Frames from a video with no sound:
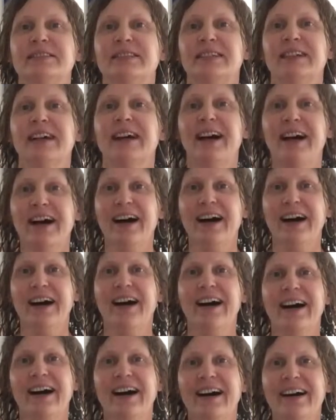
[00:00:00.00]

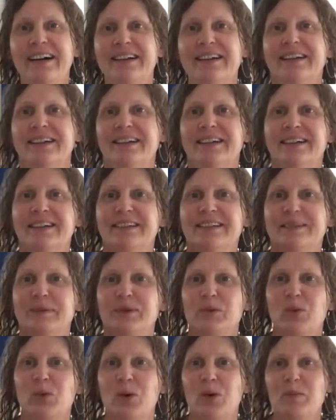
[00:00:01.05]
It's
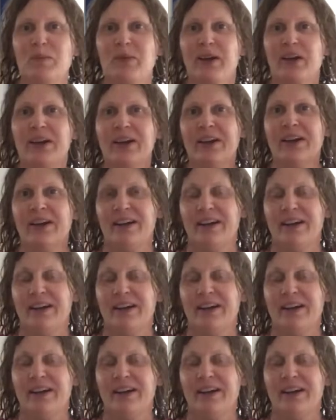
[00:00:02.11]
warm though.